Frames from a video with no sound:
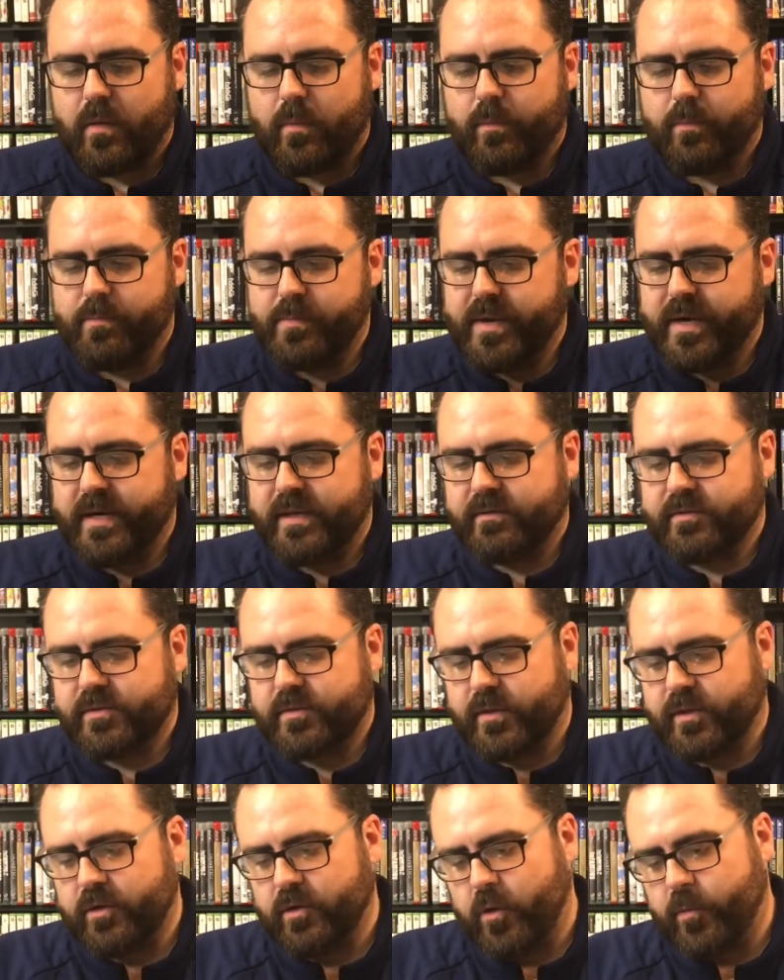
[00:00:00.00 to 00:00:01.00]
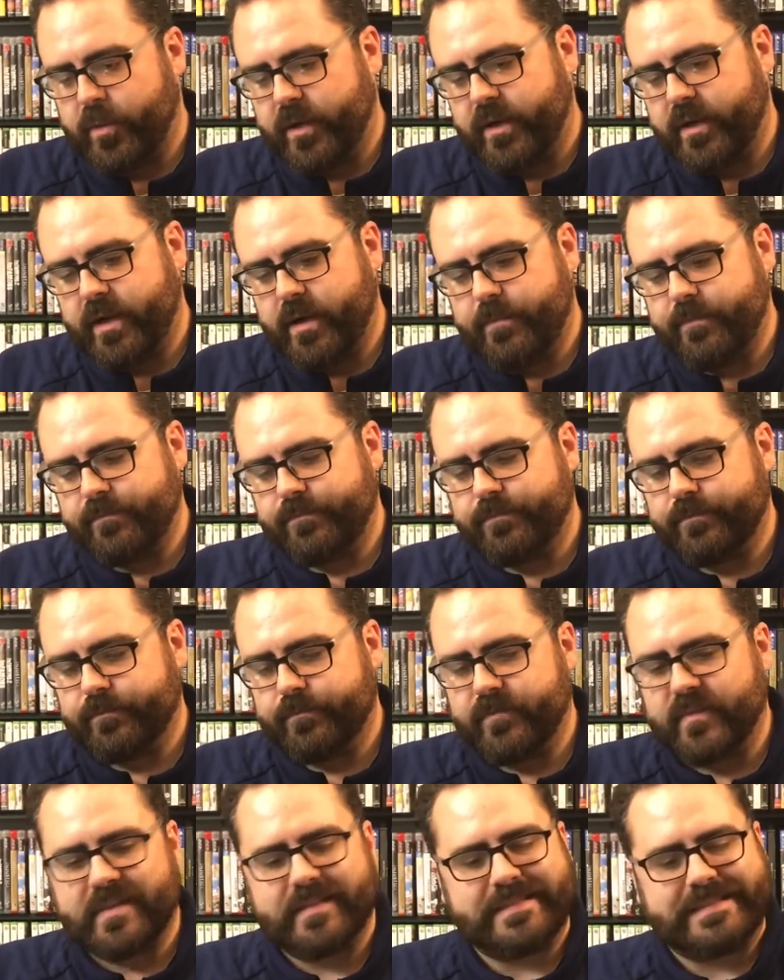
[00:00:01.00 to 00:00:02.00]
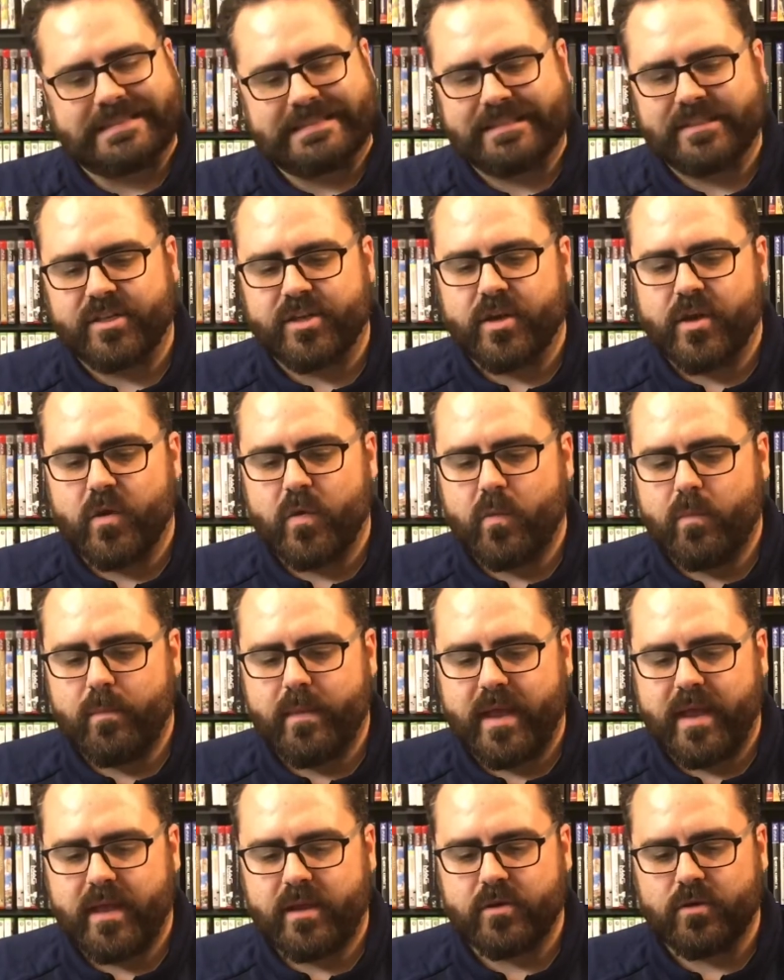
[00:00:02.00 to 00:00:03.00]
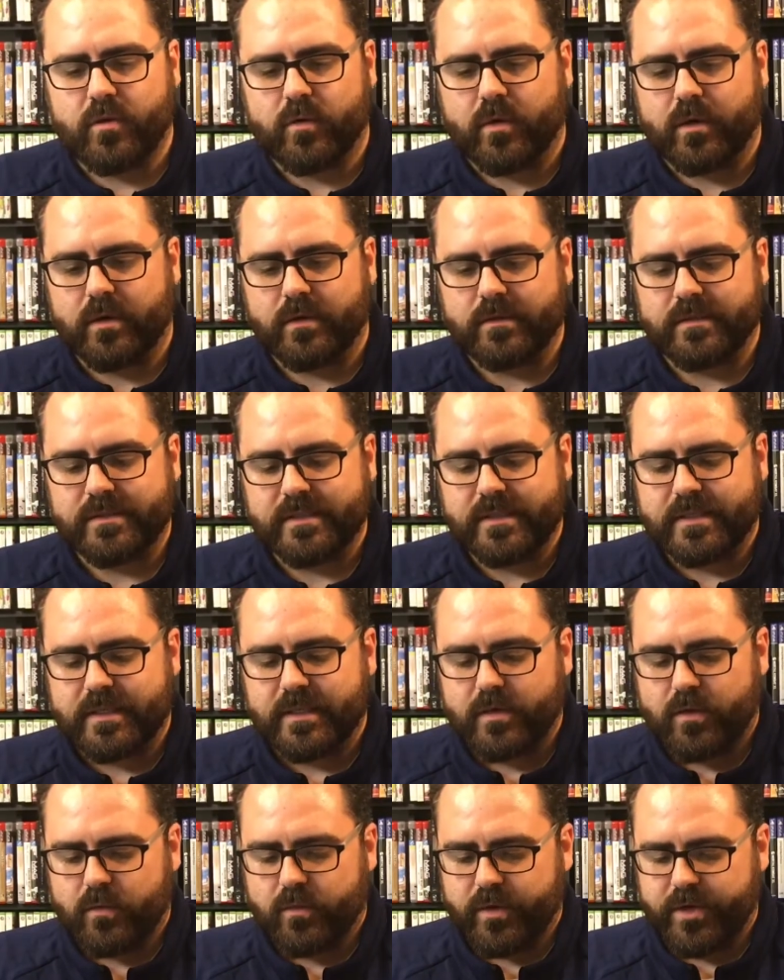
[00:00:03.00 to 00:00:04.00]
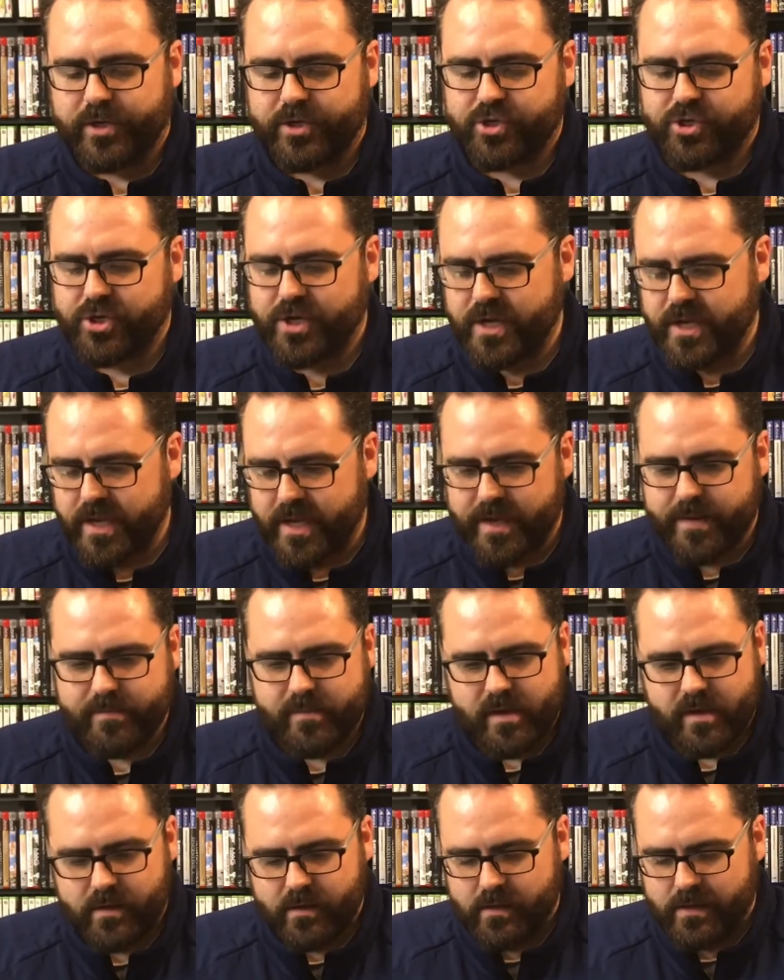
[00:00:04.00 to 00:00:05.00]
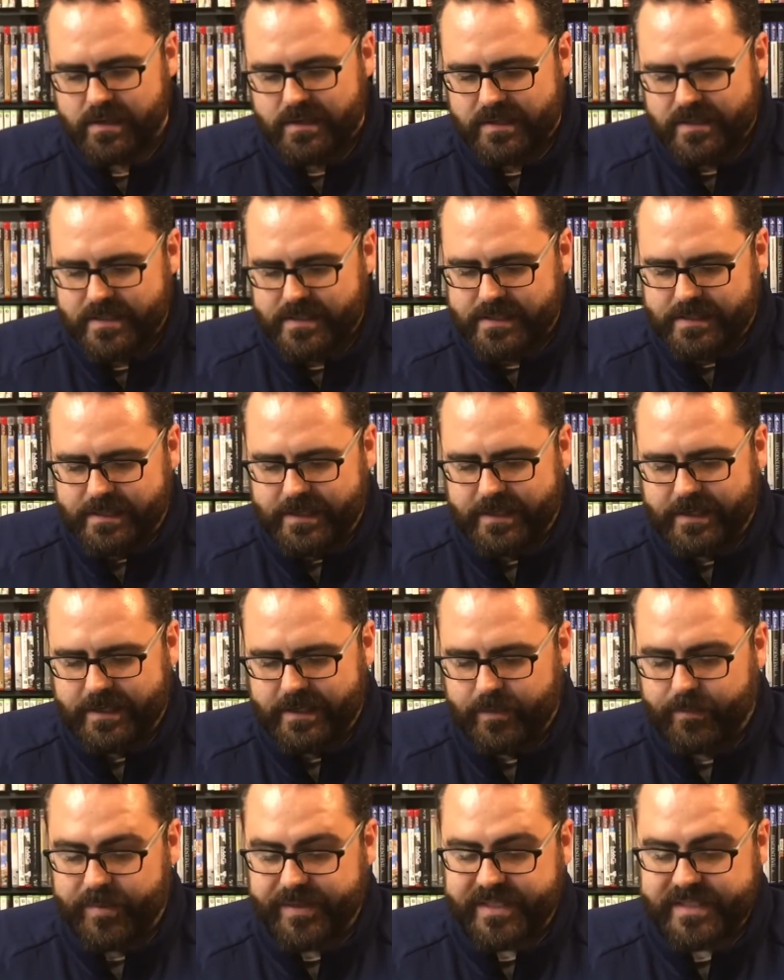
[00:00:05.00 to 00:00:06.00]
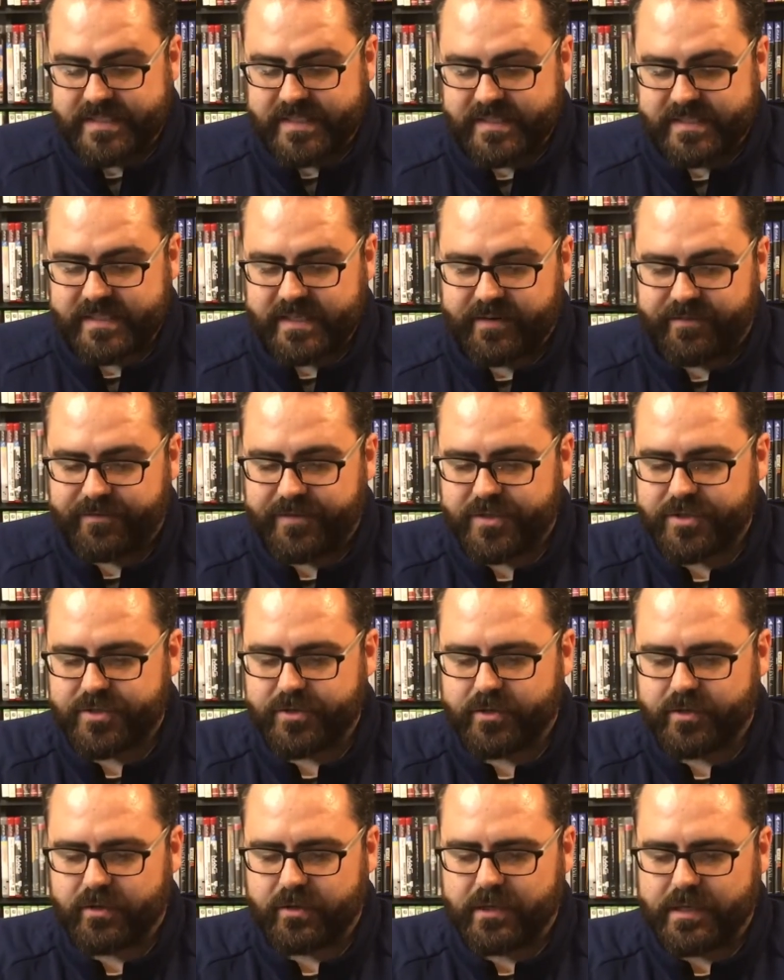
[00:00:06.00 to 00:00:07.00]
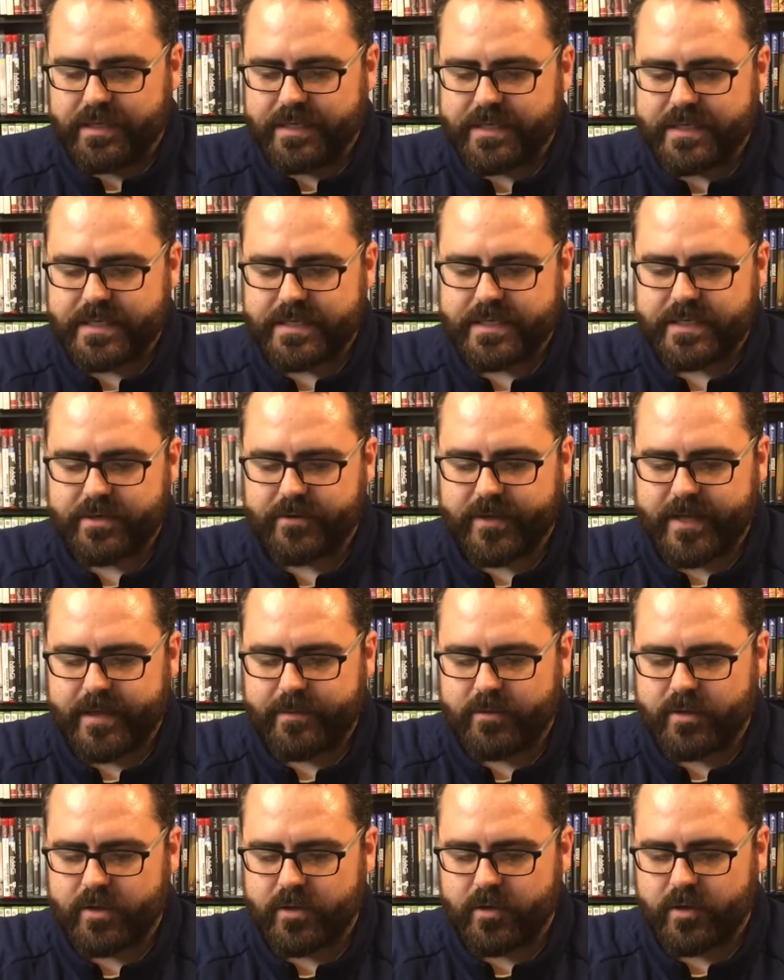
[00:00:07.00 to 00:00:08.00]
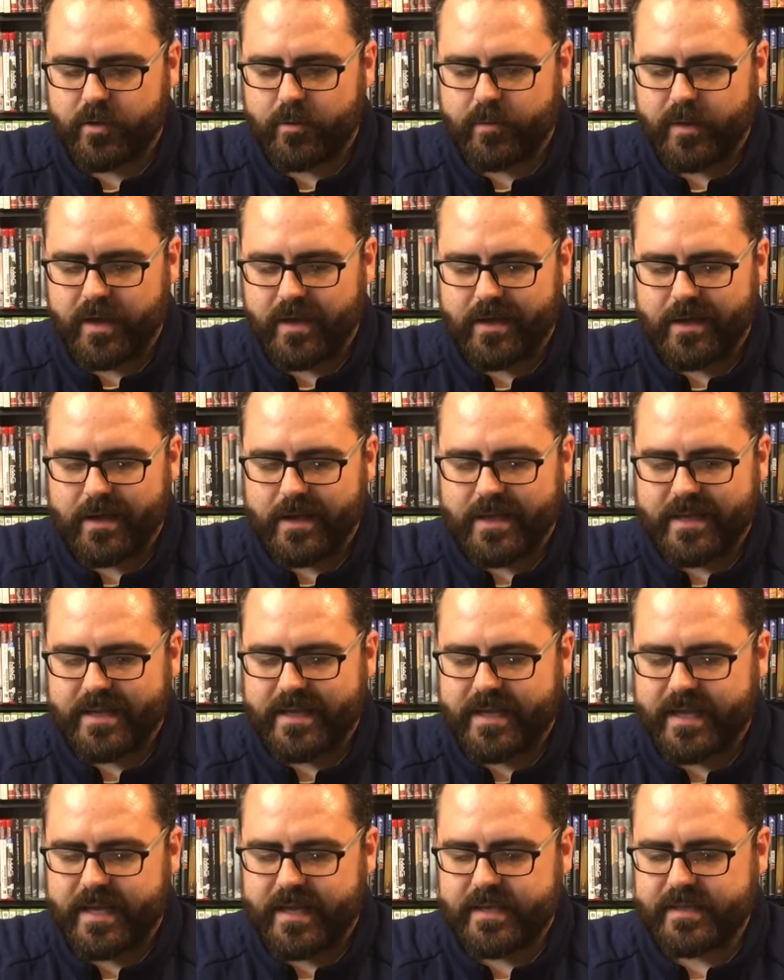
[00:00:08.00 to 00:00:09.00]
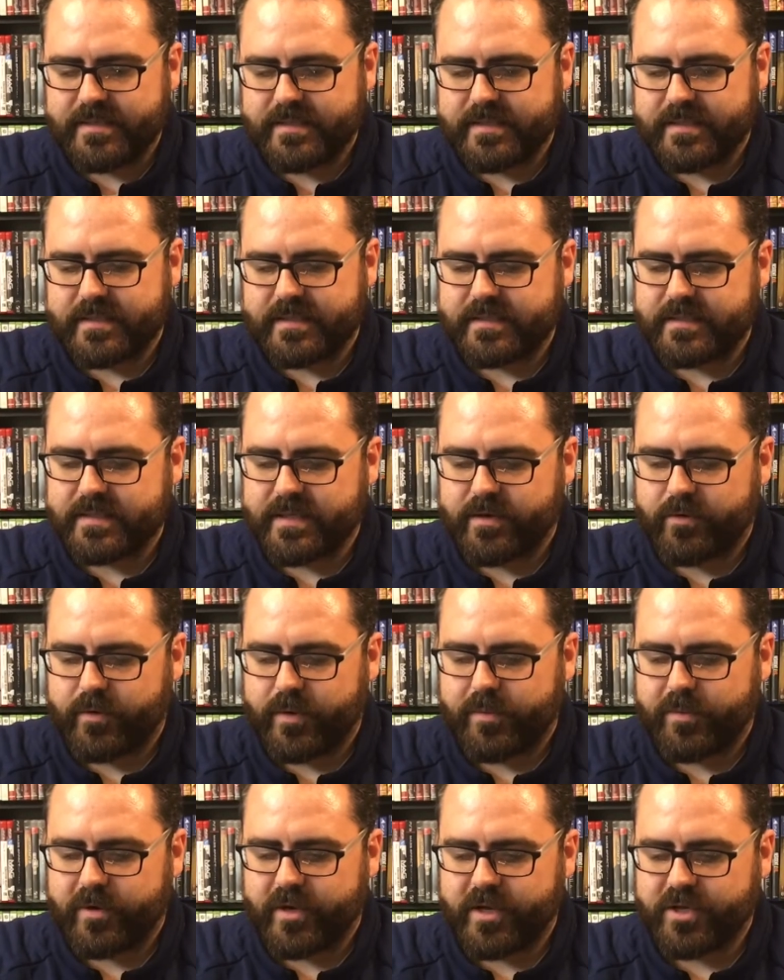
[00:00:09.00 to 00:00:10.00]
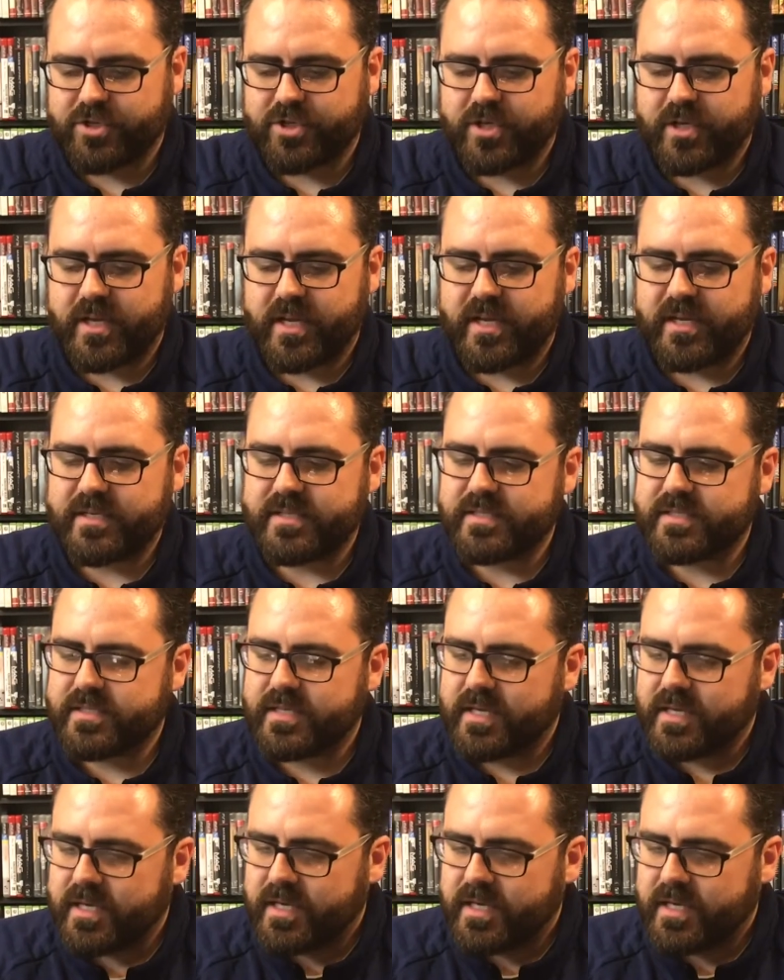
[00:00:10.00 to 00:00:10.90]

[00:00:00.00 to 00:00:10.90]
But let's go ahead and open it up. No manual. What a shame. But this is an official Nintendo GameCube case. It's not a reproduction case.